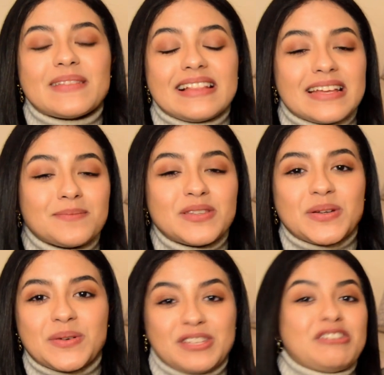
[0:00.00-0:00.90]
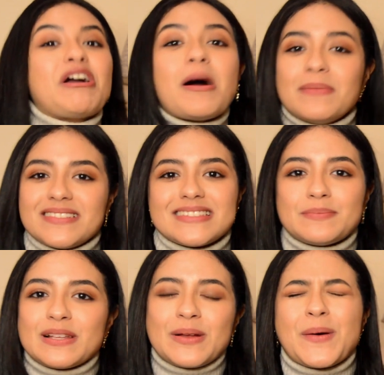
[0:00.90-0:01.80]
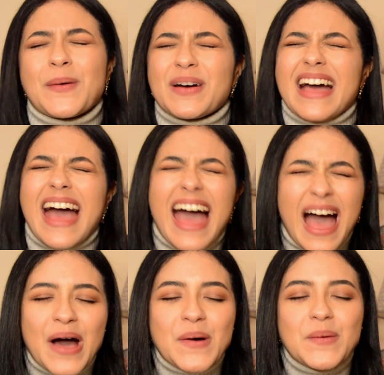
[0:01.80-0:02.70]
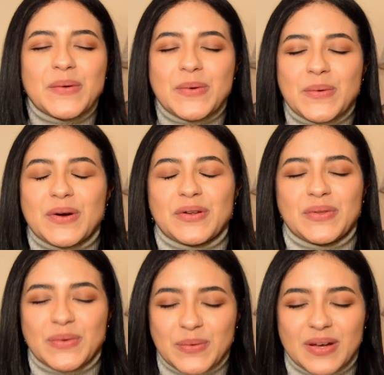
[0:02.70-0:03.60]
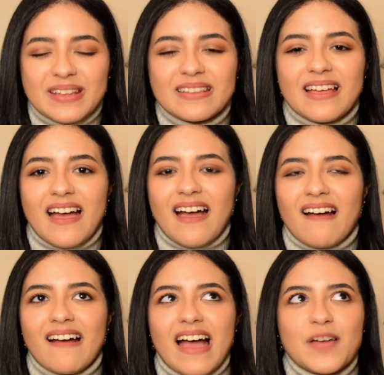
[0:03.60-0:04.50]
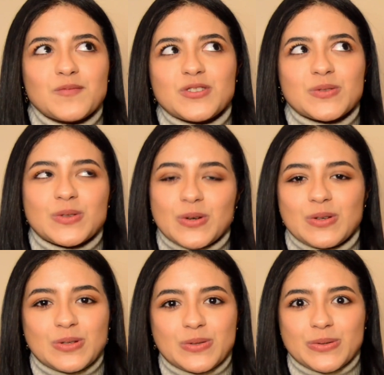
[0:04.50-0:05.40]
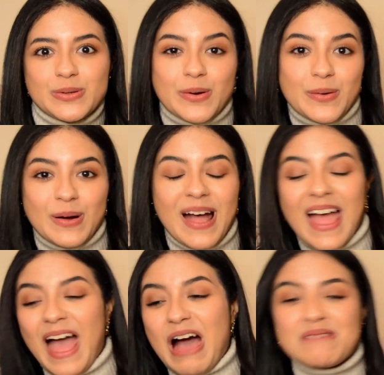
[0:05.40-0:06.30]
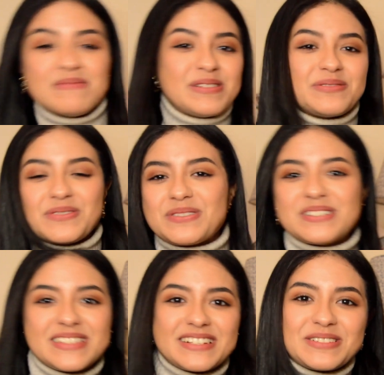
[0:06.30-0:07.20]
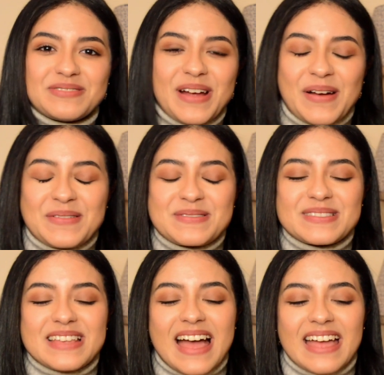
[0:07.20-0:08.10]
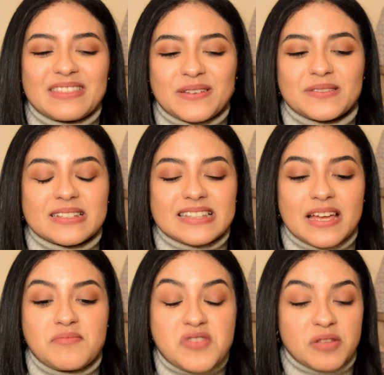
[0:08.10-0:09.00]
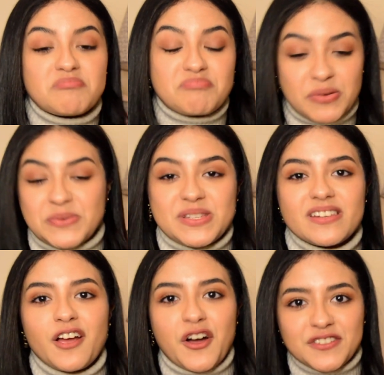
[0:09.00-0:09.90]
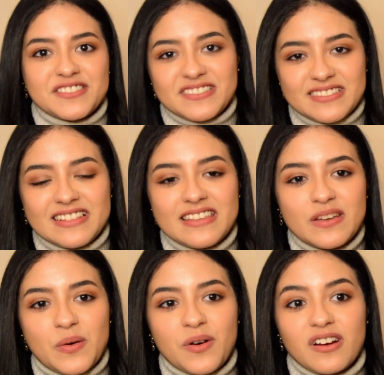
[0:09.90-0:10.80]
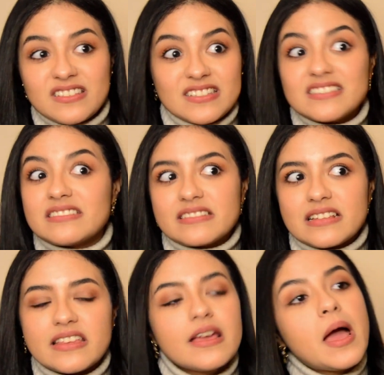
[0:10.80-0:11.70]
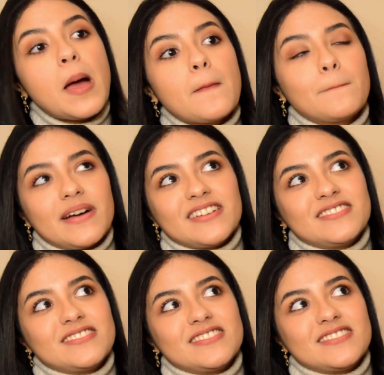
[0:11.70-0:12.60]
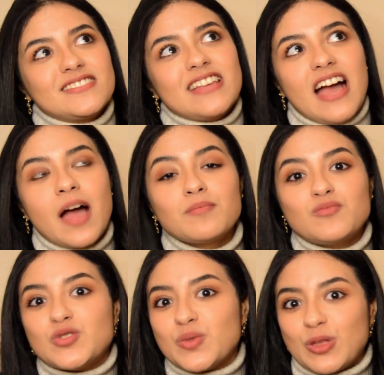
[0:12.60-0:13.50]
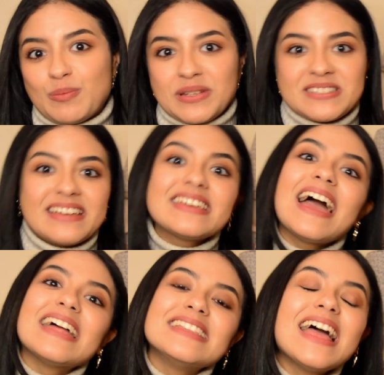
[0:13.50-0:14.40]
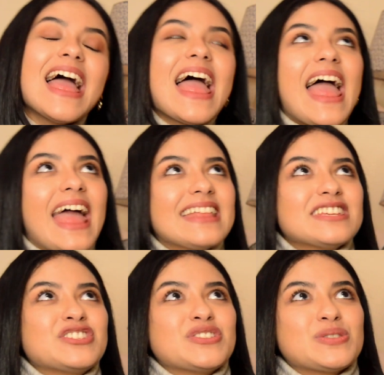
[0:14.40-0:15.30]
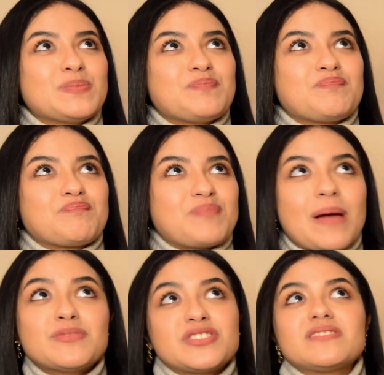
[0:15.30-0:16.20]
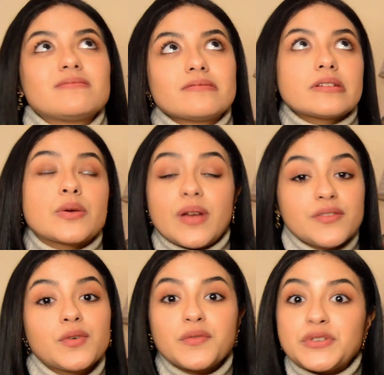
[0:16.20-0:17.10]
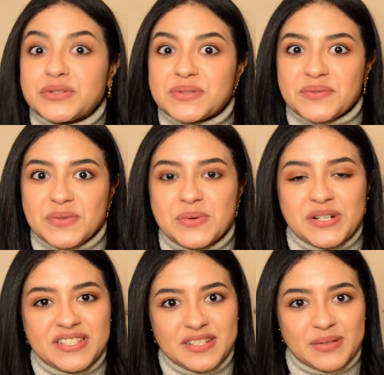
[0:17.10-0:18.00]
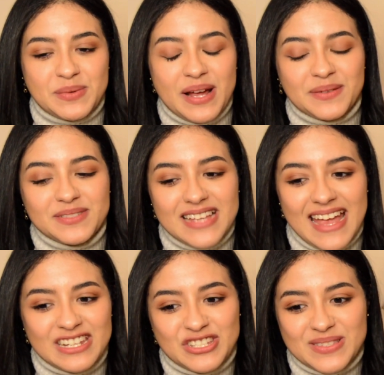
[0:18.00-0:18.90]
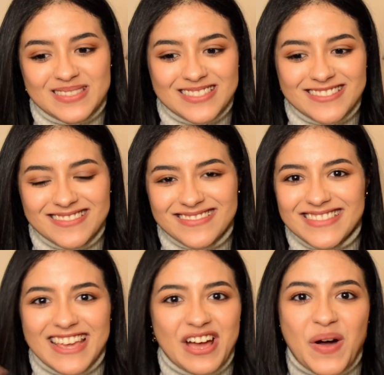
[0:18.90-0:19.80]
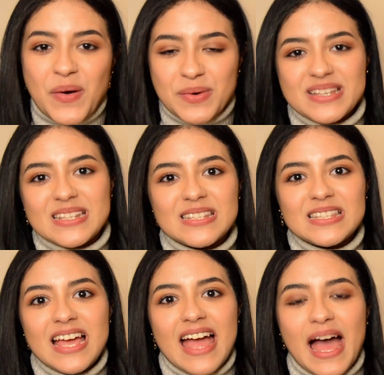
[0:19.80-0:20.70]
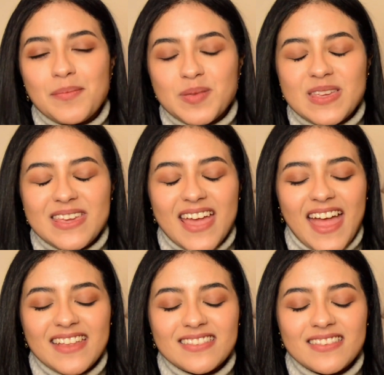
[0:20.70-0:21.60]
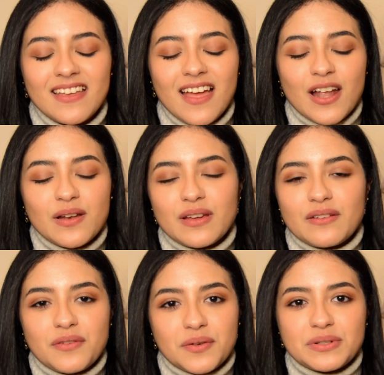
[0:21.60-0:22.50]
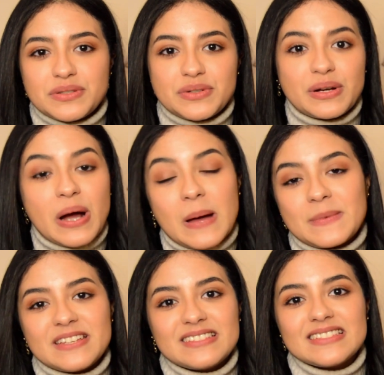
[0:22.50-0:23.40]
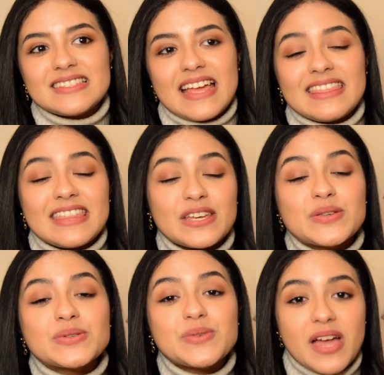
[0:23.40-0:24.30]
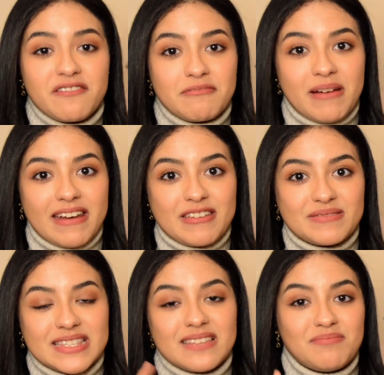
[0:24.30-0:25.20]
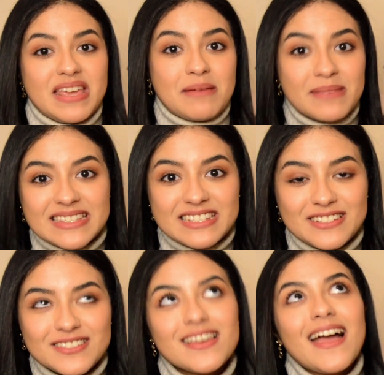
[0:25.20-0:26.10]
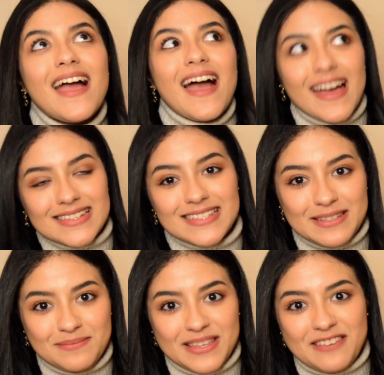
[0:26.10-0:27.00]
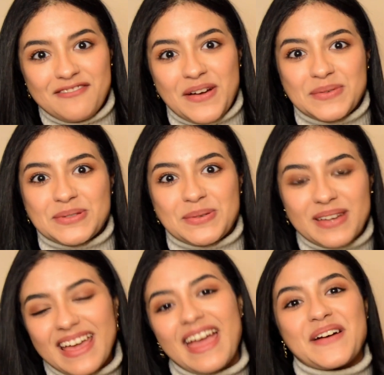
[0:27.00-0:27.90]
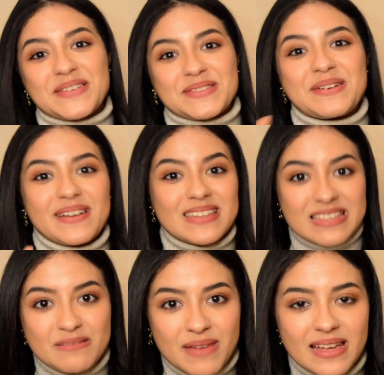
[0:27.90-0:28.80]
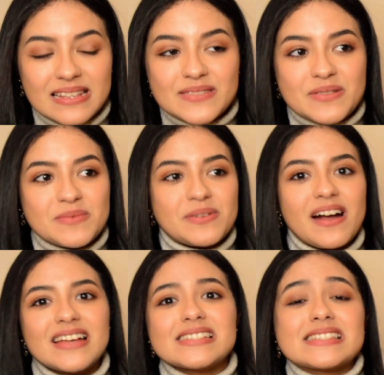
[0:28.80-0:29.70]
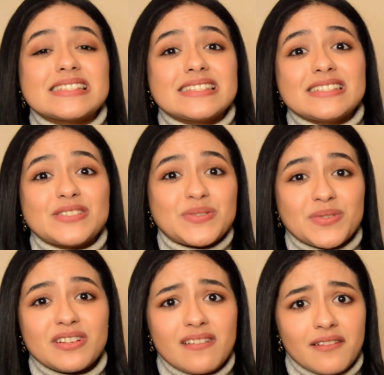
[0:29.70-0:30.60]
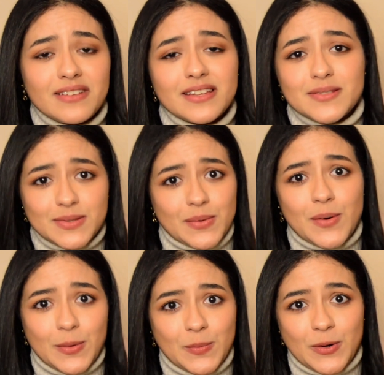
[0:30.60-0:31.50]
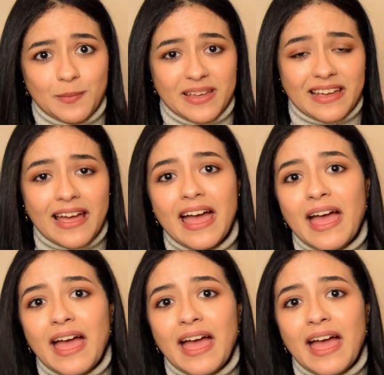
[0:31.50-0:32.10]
Let me know in the comments below how you are doing. I'm just curious to know how many of you are still around. I know that I'm not posting constantly or consistently, but yeah, I'm doing the best I can, and I'm just grateful for those of you who are still around, and just yeah, always happy and looking forward to your comments. And thank you to everybody who sent me a message asking me if I was okay. I also got emails from you guys. This is truly lovely and so heartwarming.